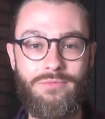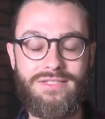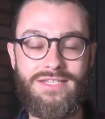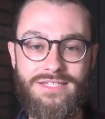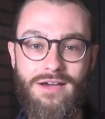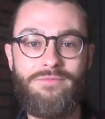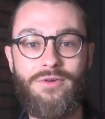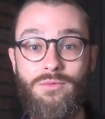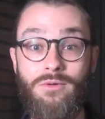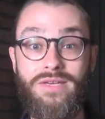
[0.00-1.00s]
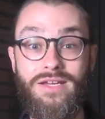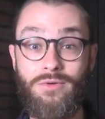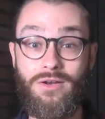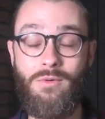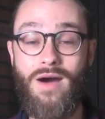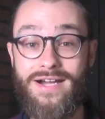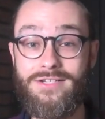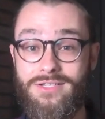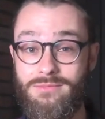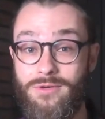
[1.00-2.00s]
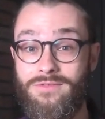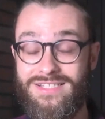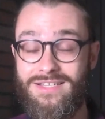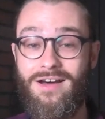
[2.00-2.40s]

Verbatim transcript: when discomfort will be required to move us